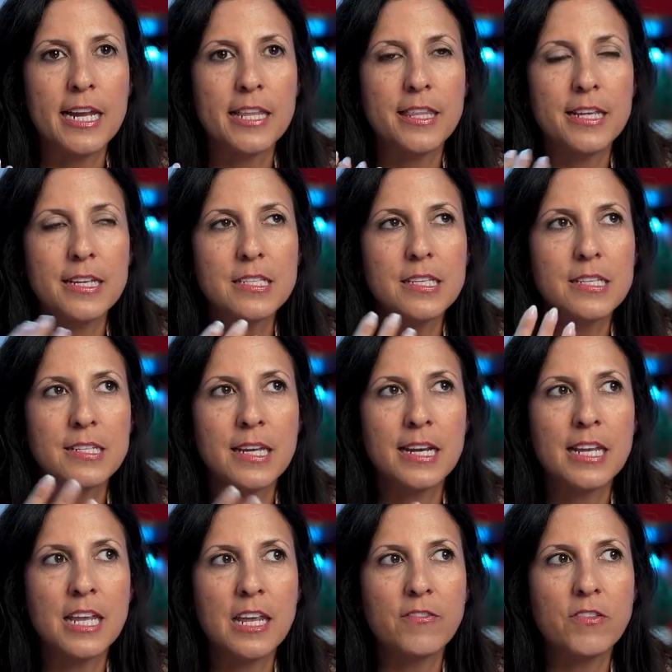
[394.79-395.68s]
This is going
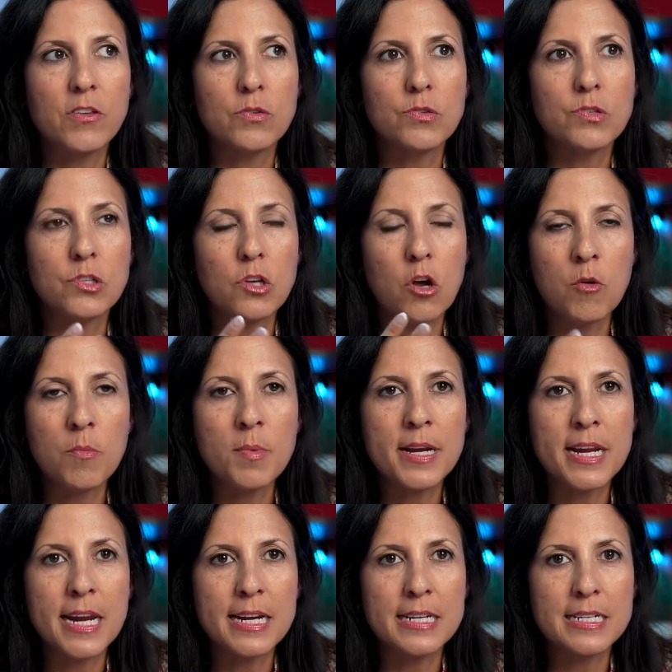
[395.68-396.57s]
to give you so
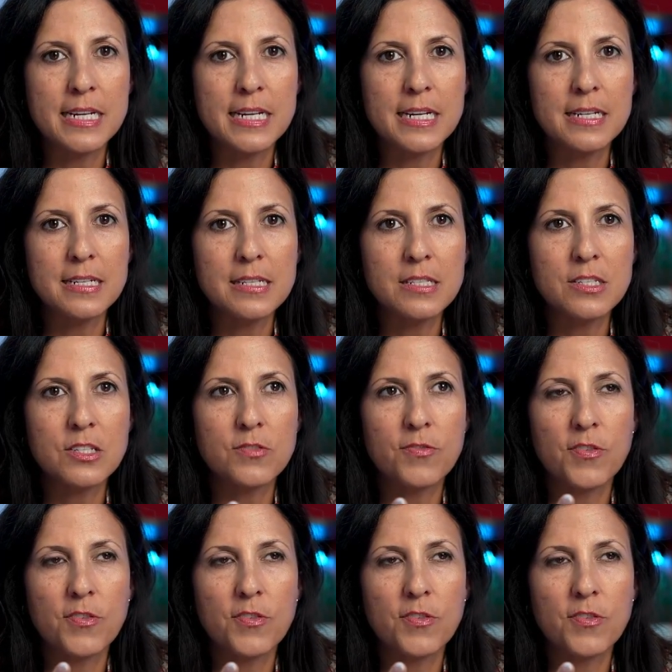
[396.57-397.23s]
many ideas